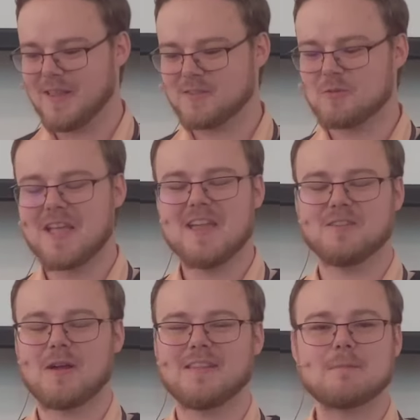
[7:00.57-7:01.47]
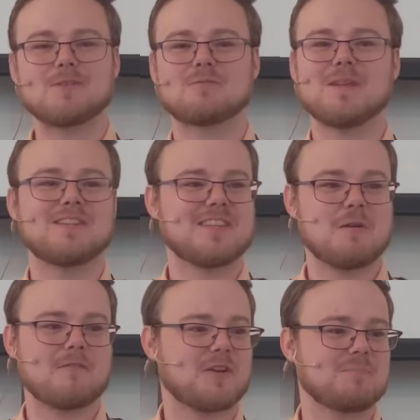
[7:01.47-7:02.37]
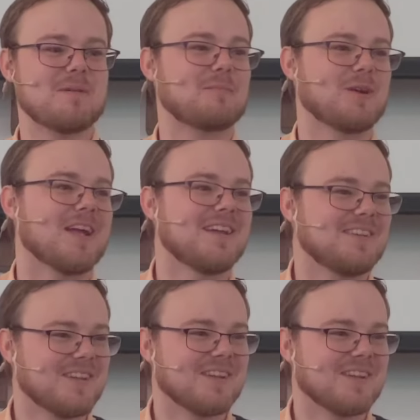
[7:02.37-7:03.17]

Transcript: That's okay. You're not, that just means that you have a good memory.